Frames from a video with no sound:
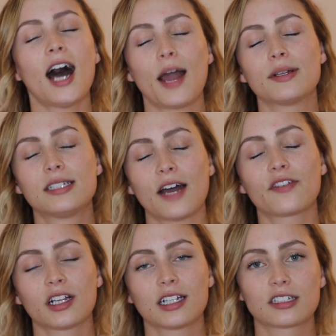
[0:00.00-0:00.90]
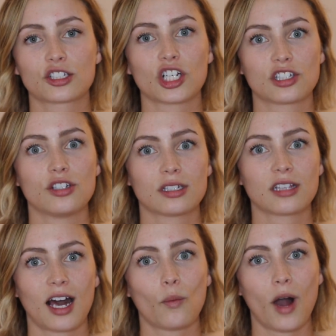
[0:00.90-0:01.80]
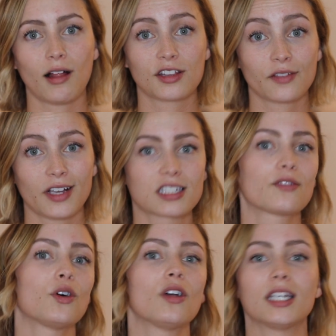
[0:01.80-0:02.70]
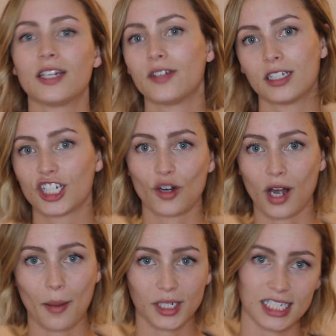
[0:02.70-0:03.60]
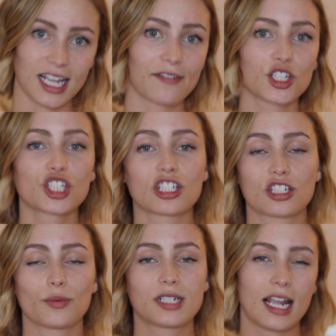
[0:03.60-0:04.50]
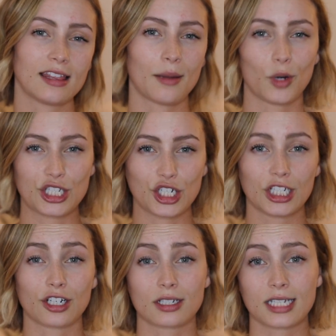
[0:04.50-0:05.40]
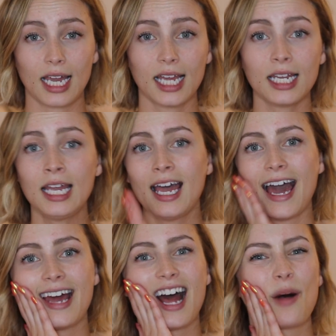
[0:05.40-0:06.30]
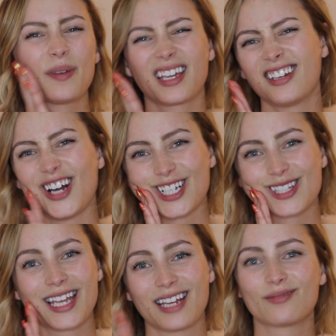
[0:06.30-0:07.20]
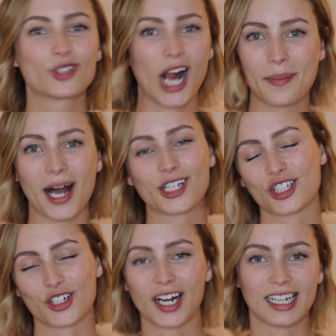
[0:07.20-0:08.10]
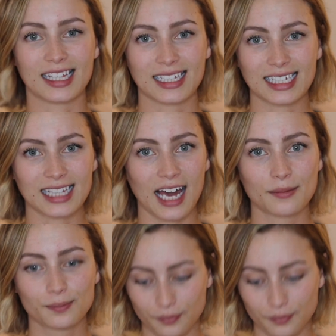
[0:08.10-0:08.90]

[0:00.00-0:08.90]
I would definitely suggest using that while at the festival and even, you know, a couple days after, just to retain that moisture in your skin and helping it not get dry patches or anything like that.